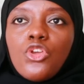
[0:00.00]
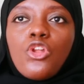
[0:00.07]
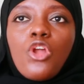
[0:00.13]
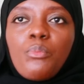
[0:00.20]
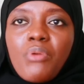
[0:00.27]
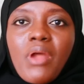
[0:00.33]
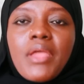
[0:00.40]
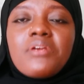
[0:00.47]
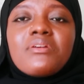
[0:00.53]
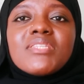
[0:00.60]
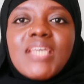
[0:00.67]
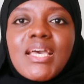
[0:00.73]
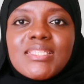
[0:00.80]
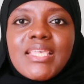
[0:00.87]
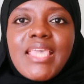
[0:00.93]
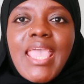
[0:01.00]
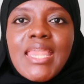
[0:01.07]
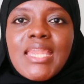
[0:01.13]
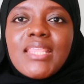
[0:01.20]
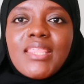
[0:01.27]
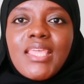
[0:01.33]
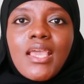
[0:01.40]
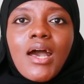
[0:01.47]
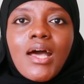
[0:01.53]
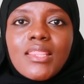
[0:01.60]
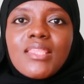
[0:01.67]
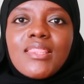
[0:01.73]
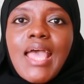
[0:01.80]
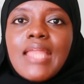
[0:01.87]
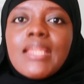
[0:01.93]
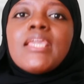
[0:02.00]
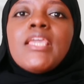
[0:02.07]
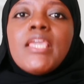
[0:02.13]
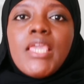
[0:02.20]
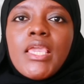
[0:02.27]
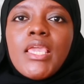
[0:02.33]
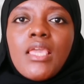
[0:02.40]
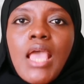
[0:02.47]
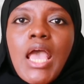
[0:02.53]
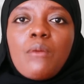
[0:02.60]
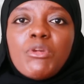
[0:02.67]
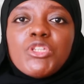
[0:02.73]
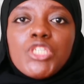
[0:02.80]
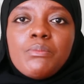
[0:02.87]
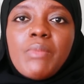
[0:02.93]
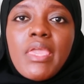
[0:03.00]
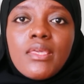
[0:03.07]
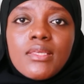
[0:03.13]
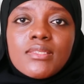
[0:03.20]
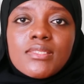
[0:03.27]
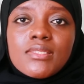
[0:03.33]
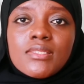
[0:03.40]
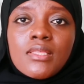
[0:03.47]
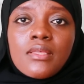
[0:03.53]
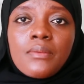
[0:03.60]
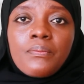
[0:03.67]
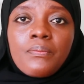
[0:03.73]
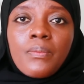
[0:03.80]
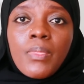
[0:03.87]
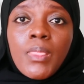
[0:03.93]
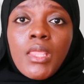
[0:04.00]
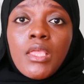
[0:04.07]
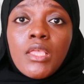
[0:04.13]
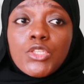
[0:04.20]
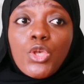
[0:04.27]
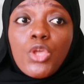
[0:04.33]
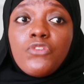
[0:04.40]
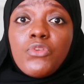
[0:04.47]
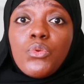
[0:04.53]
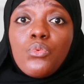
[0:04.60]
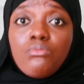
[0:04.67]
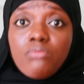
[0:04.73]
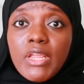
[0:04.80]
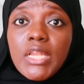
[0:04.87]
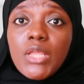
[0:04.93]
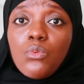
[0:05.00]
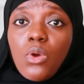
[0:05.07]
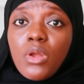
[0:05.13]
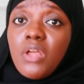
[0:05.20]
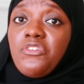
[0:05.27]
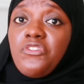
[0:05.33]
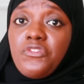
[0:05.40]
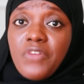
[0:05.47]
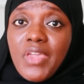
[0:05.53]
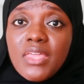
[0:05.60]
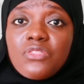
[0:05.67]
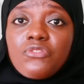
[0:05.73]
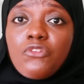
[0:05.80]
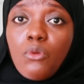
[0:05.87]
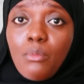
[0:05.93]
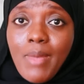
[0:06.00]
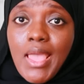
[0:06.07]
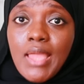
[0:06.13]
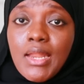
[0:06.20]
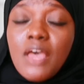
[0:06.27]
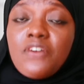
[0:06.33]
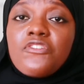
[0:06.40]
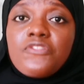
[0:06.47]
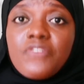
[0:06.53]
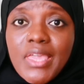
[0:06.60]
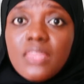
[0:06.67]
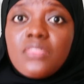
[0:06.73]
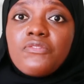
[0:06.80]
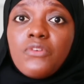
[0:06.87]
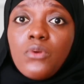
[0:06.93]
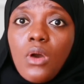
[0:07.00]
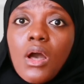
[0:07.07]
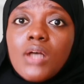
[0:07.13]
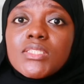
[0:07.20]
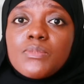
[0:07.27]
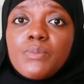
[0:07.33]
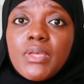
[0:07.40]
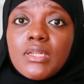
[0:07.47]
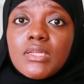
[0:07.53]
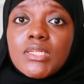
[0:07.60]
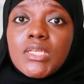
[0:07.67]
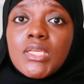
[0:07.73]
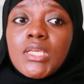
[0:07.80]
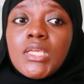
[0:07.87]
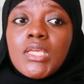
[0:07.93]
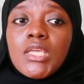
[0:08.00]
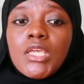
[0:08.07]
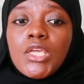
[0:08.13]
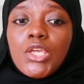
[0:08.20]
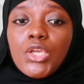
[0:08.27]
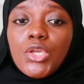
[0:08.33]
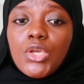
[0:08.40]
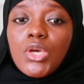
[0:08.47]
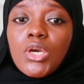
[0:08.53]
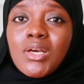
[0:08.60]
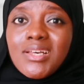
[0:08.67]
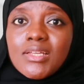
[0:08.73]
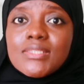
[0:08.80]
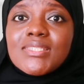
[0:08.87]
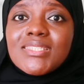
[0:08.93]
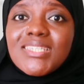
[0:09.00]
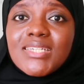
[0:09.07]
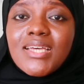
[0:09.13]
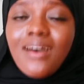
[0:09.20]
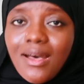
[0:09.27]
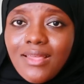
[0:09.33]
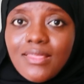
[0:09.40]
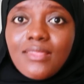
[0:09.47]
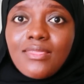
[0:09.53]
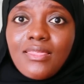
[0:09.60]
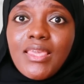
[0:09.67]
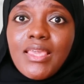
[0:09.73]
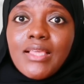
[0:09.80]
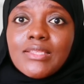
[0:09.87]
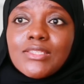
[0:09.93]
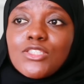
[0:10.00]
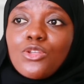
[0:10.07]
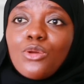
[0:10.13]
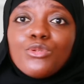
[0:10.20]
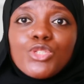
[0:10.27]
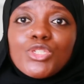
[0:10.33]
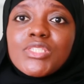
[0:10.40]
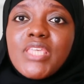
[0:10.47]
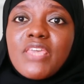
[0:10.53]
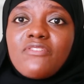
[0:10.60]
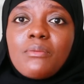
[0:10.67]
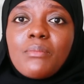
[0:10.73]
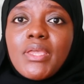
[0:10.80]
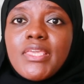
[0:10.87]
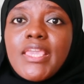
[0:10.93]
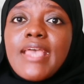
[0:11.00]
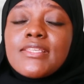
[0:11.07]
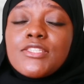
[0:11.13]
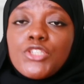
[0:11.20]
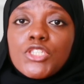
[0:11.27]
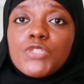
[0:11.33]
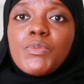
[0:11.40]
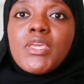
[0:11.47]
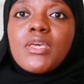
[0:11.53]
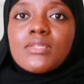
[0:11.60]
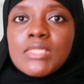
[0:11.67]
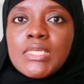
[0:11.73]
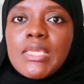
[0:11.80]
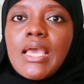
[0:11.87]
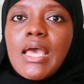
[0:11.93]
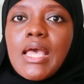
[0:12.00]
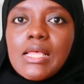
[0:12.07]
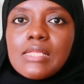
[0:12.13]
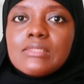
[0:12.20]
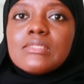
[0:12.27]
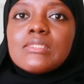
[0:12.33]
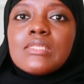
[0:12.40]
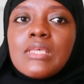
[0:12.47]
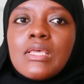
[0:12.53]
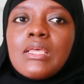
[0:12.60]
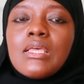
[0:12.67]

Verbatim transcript: you're not prioritizing anything other than how much he makes. So if you really want a faithful man, a faithful husband, consider other things. Don't just give him a yes just because he earns